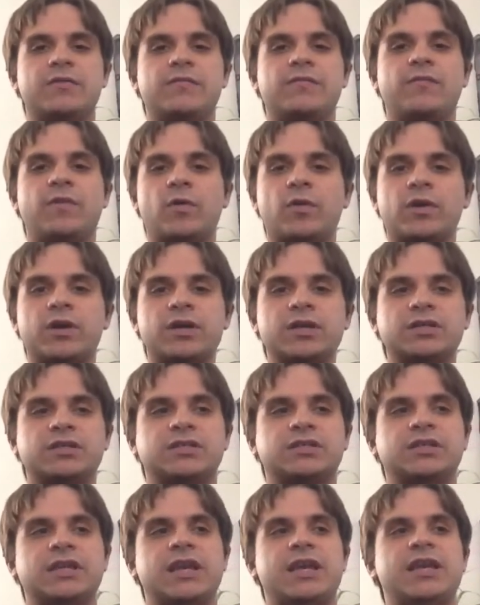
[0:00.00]

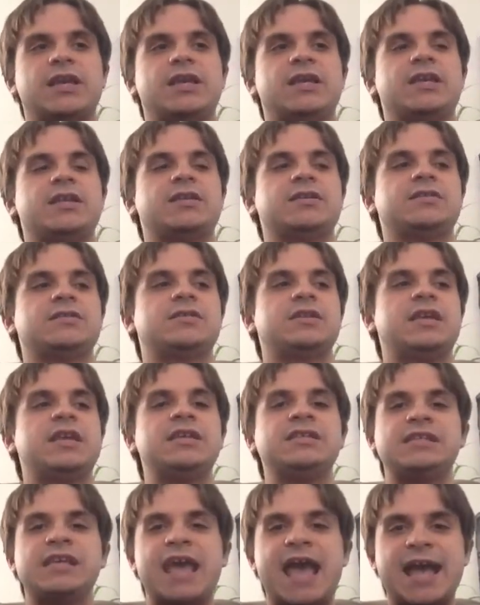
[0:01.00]
forests and
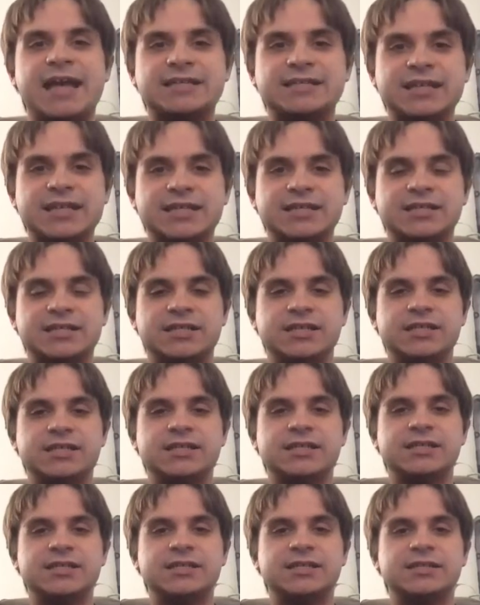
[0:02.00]
easy access
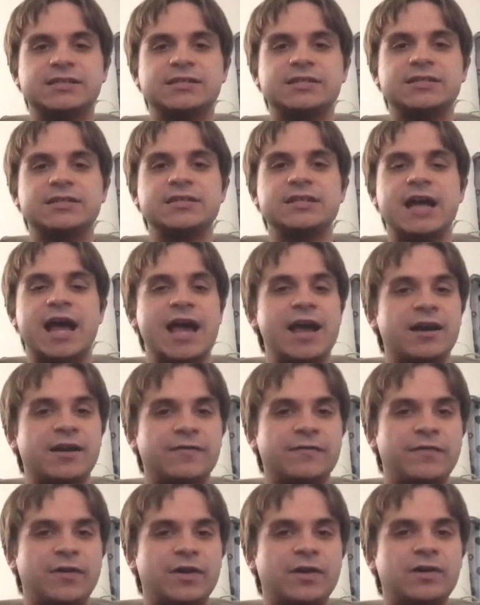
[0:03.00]
to Niagara
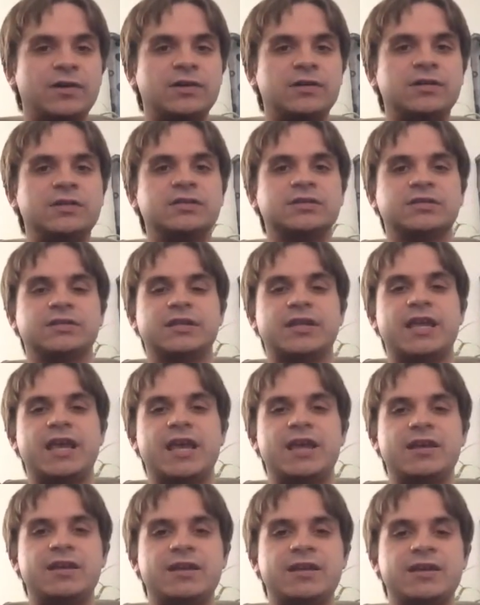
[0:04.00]
Falls and
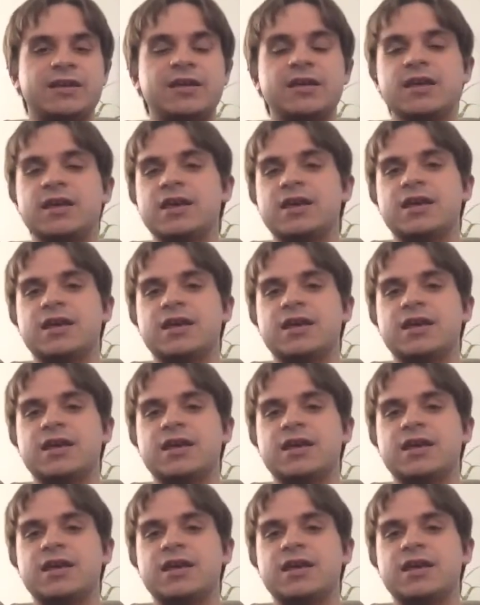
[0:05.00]
Canada.